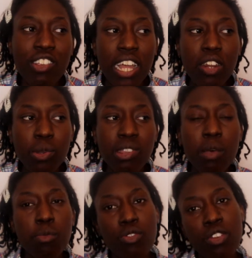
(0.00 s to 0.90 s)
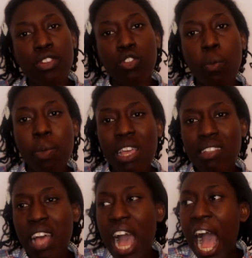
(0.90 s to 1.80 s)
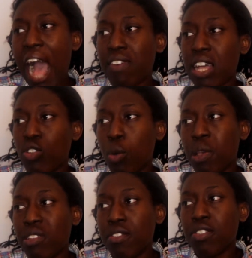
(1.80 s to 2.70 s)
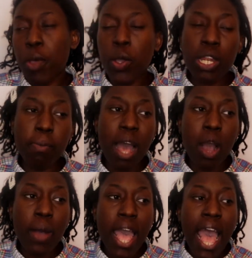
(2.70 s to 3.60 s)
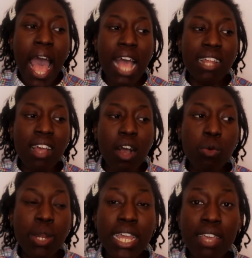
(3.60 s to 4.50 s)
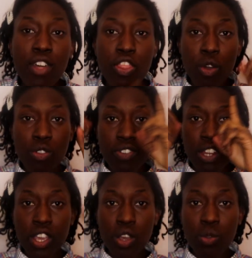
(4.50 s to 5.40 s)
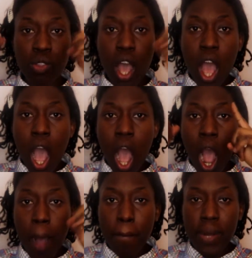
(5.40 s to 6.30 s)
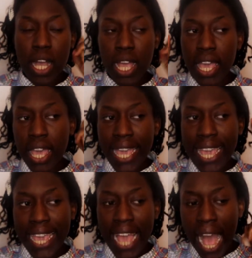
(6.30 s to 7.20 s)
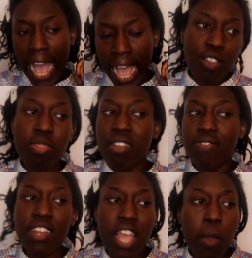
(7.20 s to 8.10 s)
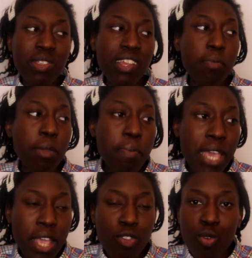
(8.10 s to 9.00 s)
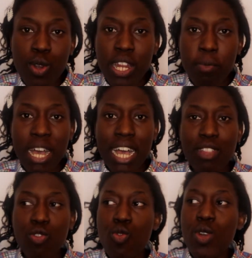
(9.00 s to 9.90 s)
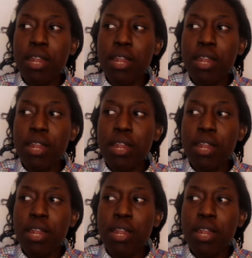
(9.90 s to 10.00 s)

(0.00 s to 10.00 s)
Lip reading: the channel in terms of different topics. I've had topics I've spoken about, and I will leave those videos up here. So this video is going to be me talking about